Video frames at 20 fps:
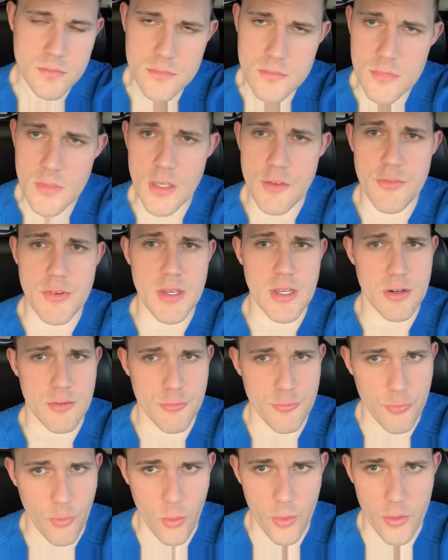If you can
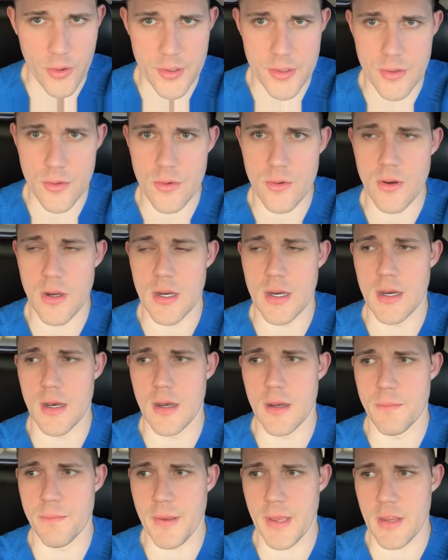afford to
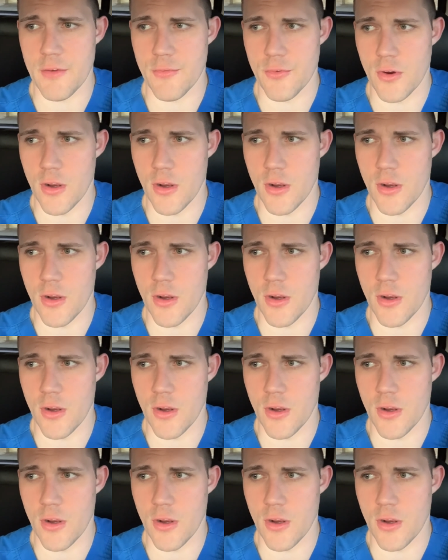pay for